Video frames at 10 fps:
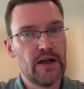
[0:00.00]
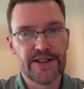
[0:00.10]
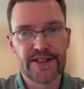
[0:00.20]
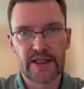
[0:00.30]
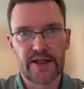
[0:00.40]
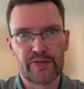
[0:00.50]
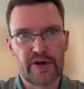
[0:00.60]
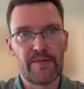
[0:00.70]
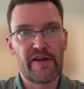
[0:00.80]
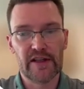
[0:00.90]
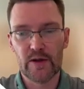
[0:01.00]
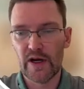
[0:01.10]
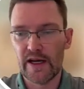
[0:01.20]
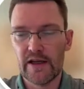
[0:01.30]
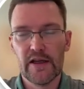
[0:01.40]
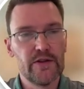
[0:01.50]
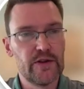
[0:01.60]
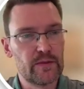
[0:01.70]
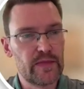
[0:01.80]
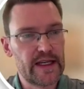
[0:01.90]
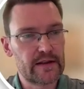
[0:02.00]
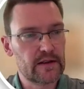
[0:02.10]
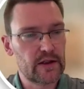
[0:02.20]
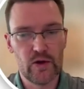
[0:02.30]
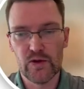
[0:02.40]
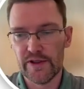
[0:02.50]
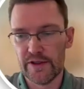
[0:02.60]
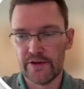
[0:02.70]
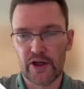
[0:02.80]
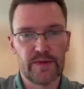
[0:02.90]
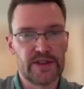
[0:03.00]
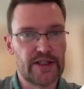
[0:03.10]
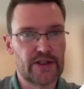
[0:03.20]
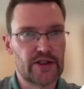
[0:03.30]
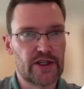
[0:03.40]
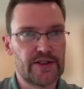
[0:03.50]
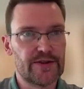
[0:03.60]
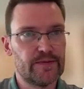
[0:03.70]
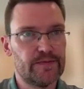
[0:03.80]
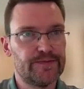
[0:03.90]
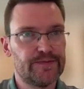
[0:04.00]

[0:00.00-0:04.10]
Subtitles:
And this is kind of primarily where you can make code and documentation changes.